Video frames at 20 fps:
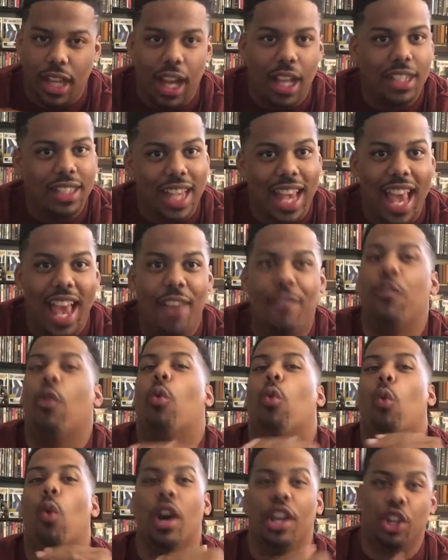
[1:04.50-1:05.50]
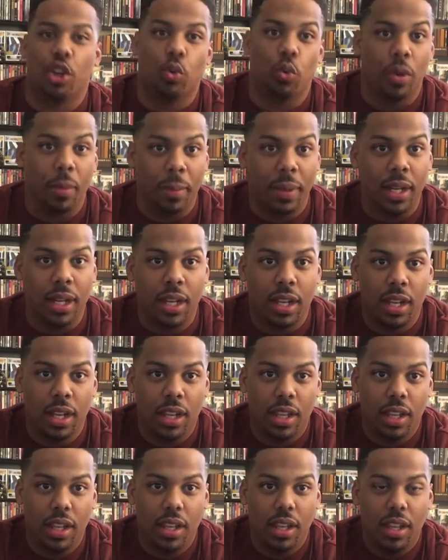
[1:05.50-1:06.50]
does have Wonder Woman.
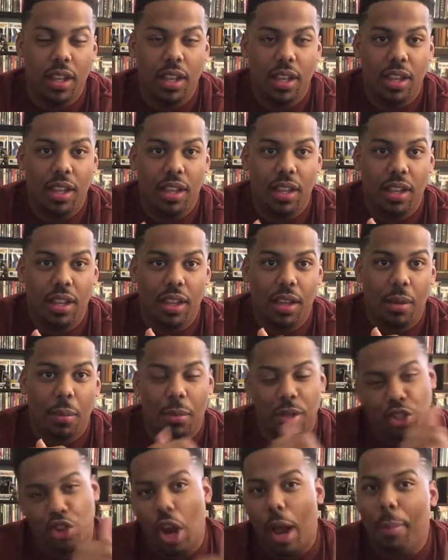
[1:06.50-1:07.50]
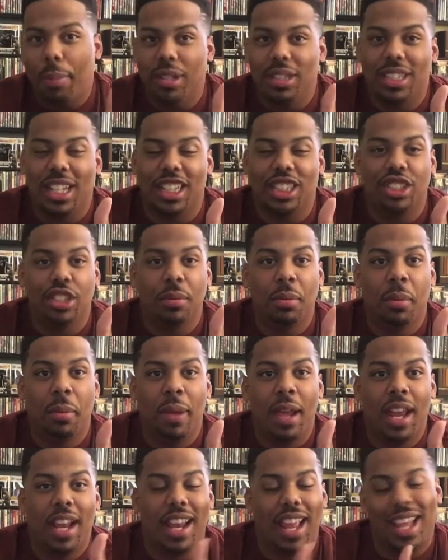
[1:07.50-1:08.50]
Metropolis has
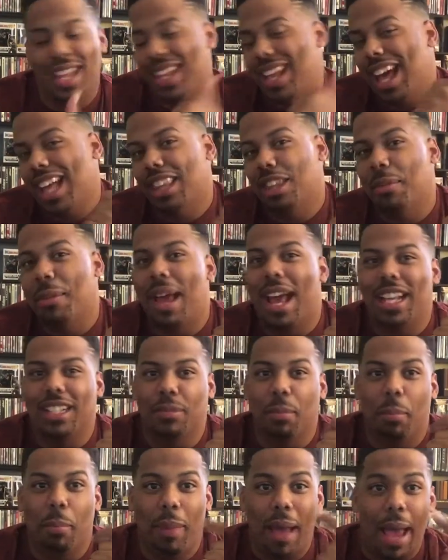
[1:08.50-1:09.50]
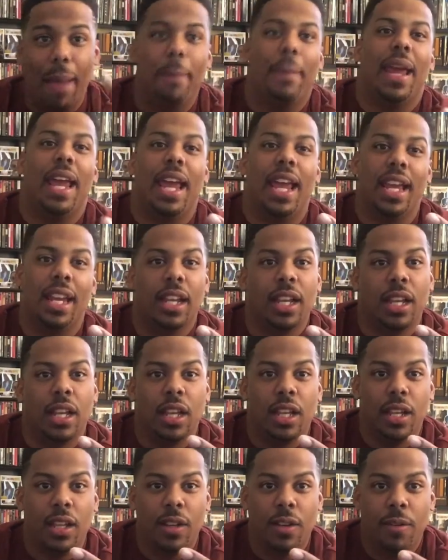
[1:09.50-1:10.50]
Superman and Gotham has Batman.
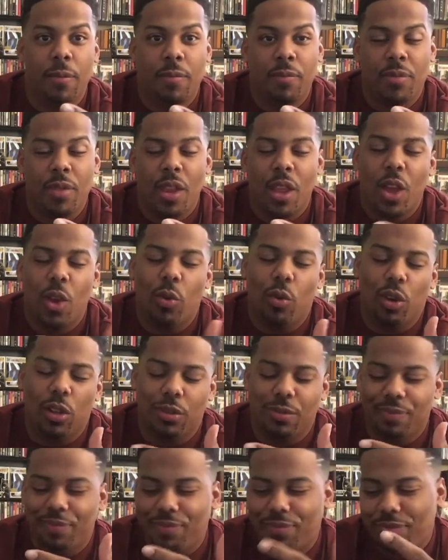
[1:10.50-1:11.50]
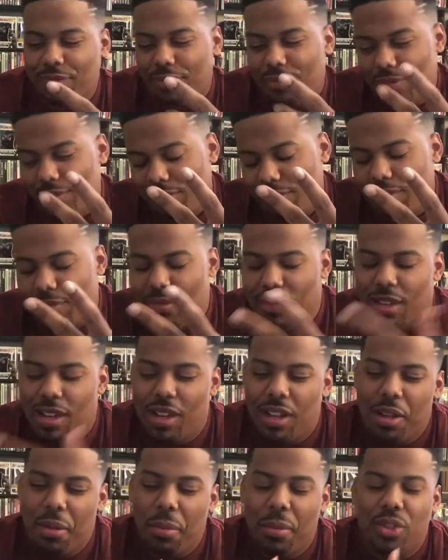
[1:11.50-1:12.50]
Well,
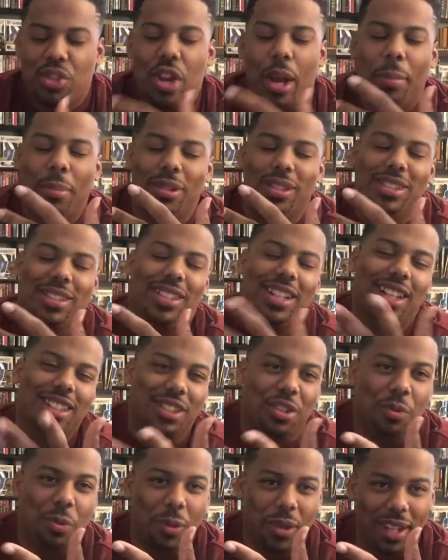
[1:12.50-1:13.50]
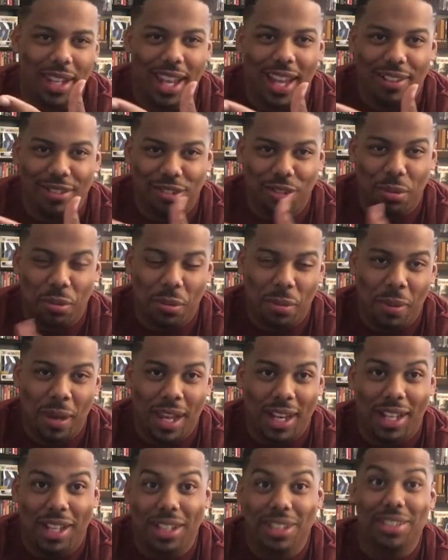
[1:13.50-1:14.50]
Metropolis doesn't really have
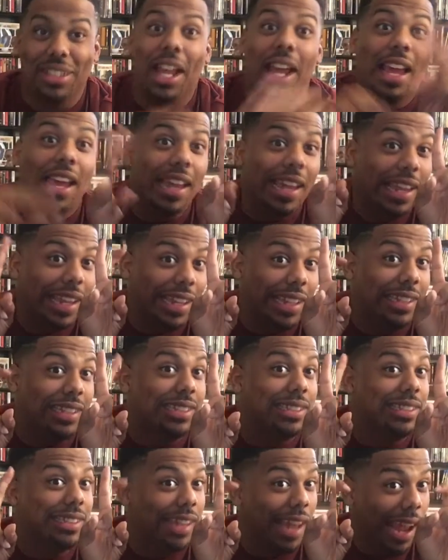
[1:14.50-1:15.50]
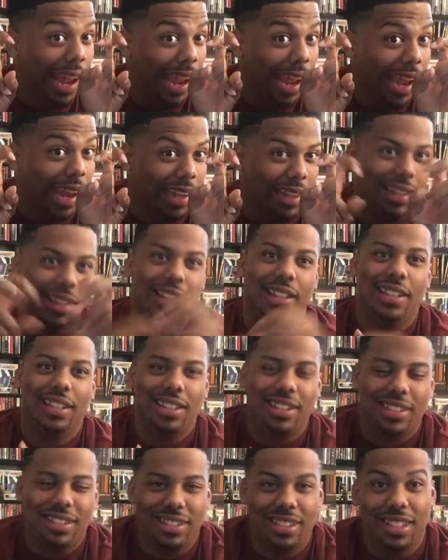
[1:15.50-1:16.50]
Superman because he's dead
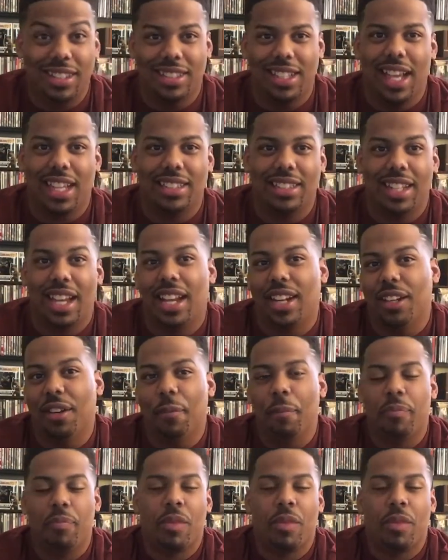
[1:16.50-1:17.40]
to Zack Snyder.